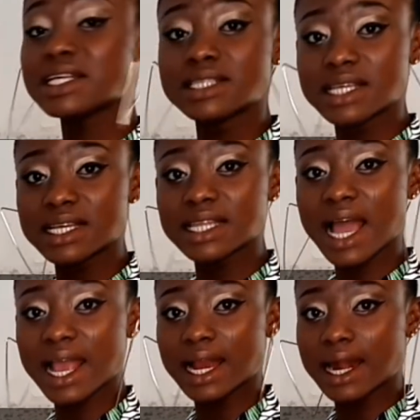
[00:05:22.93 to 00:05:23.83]
Then
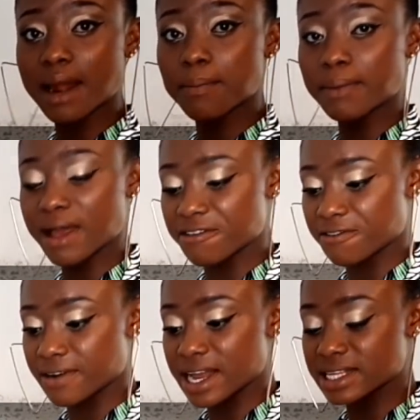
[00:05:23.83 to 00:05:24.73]
I grab my
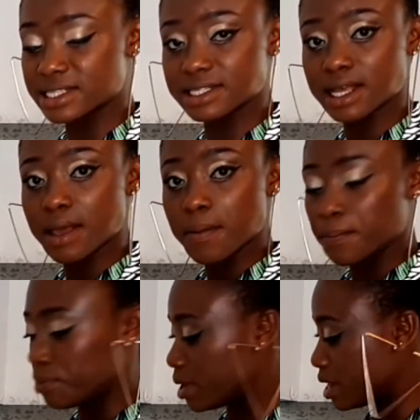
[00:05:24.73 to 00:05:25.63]
flat
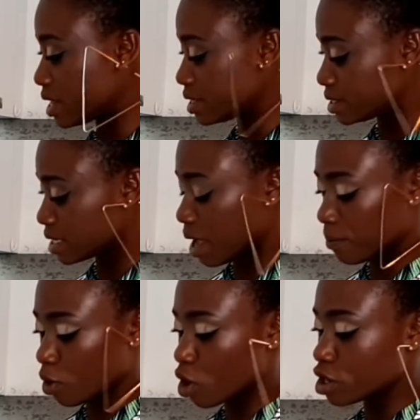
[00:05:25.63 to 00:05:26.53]
plate.
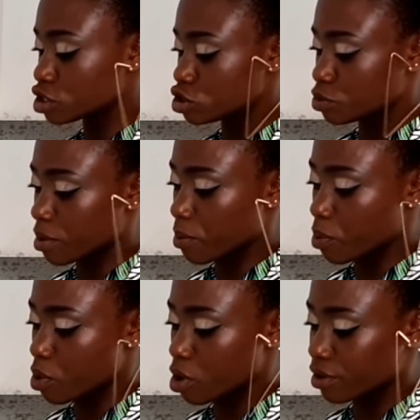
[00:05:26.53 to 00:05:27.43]
I'm going to be
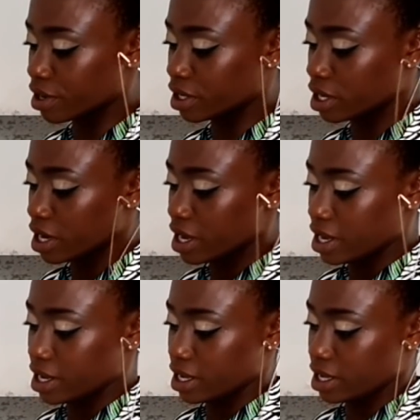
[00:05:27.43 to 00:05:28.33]
pouring
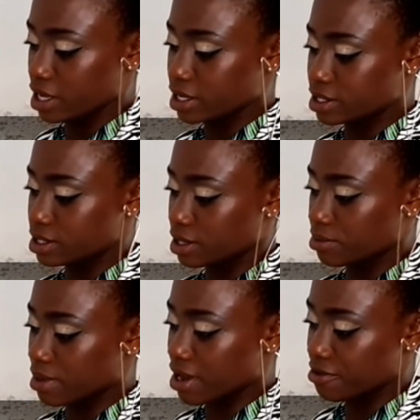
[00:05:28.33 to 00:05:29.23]
it
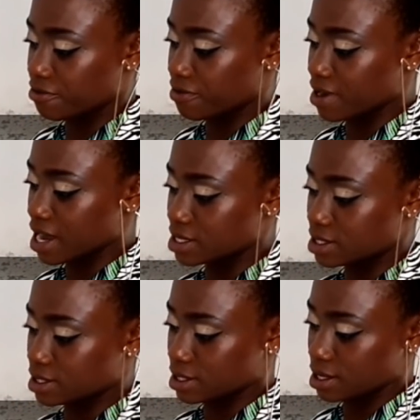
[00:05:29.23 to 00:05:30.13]
in my flat